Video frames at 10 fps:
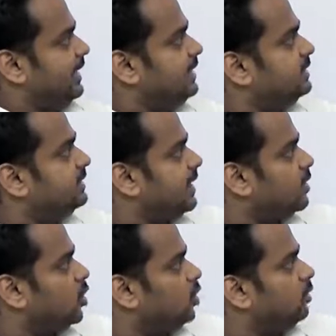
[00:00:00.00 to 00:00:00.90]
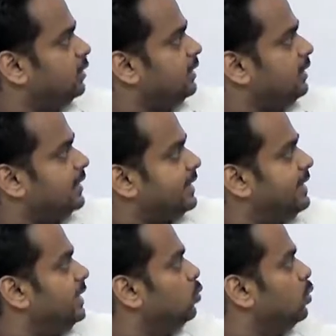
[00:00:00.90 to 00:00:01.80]
he said her that
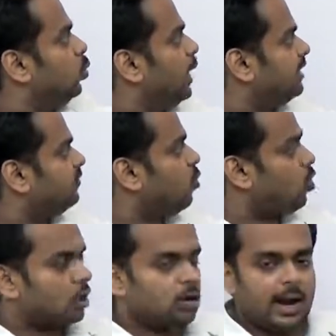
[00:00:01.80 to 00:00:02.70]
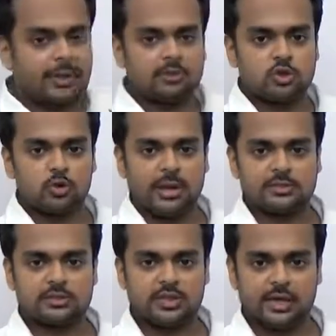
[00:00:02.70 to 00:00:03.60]
he would wait for her at the
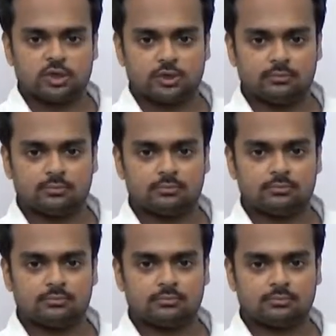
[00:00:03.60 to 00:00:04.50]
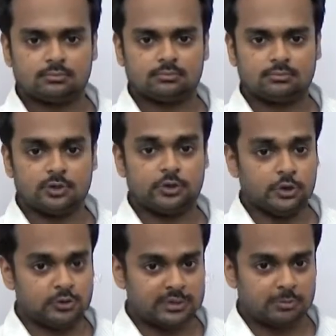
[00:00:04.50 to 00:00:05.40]
train station. Do
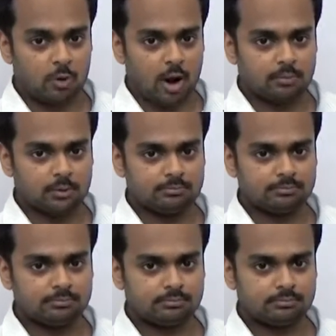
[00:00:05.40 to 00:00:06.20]
you see the problem?